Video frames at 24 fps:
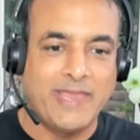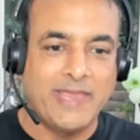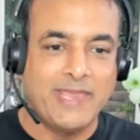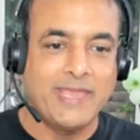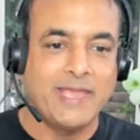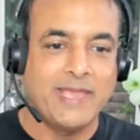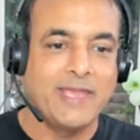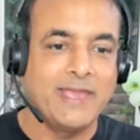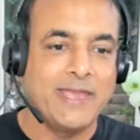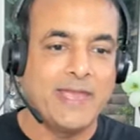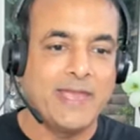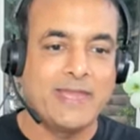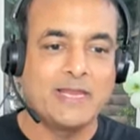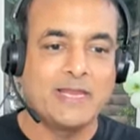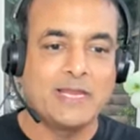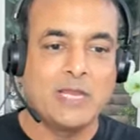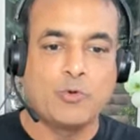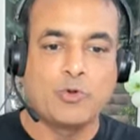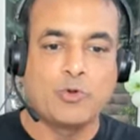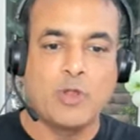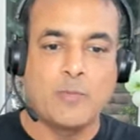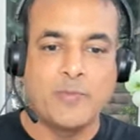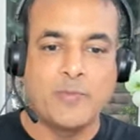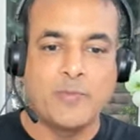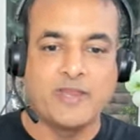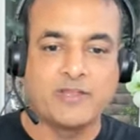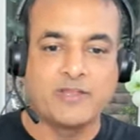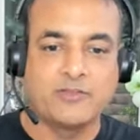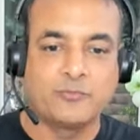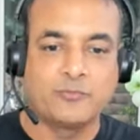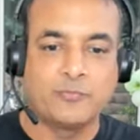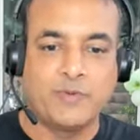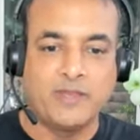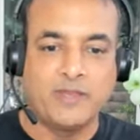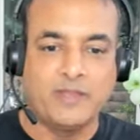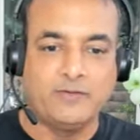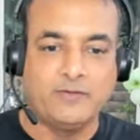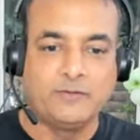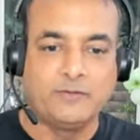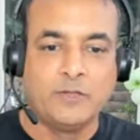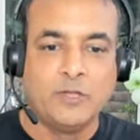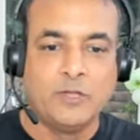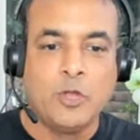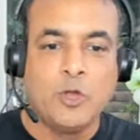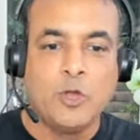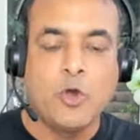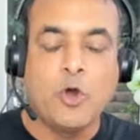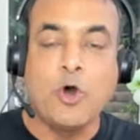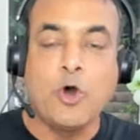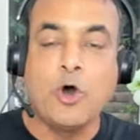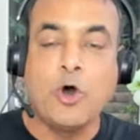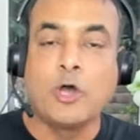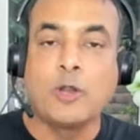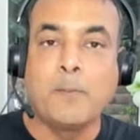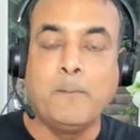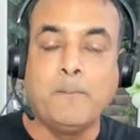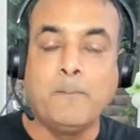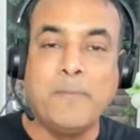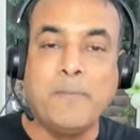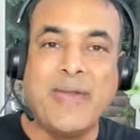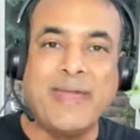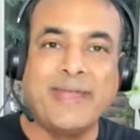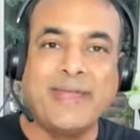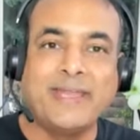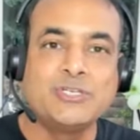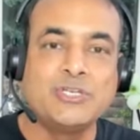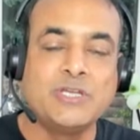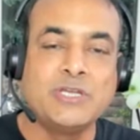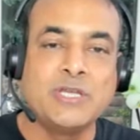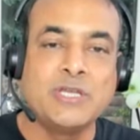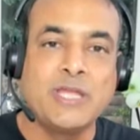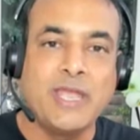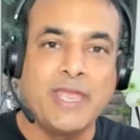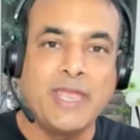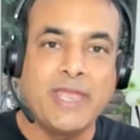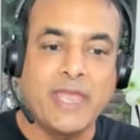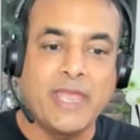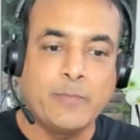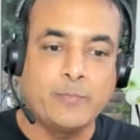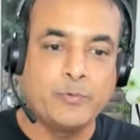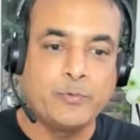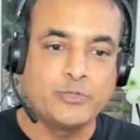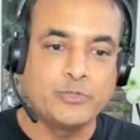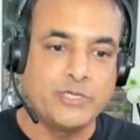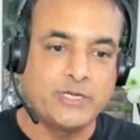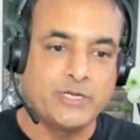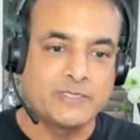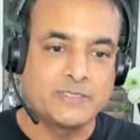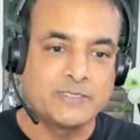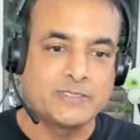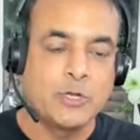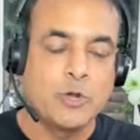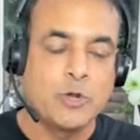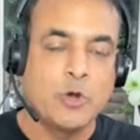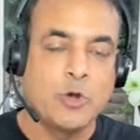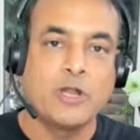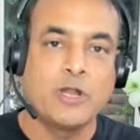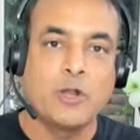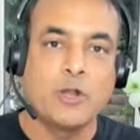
AI and cloud computing expertise, or managing AI projects,